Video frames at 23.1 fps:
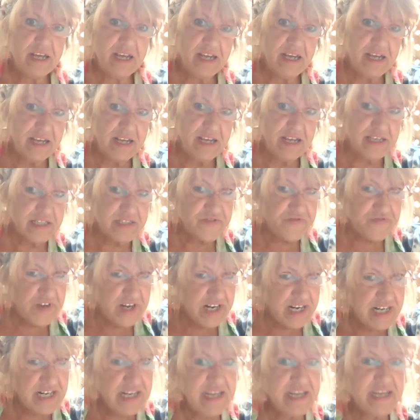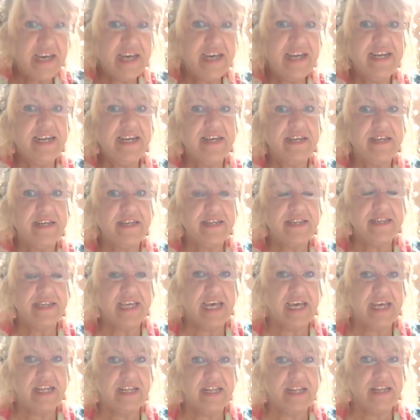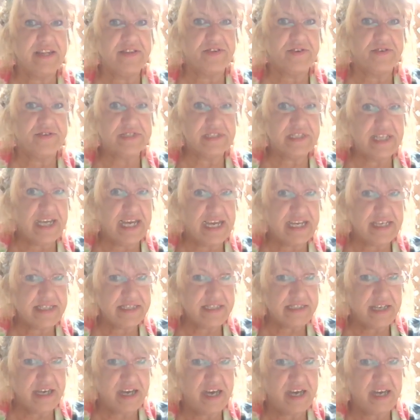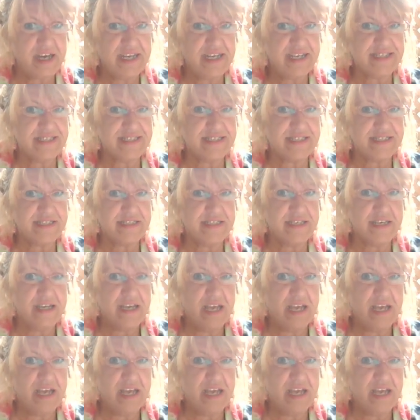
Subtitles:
It is finally cutting those last ties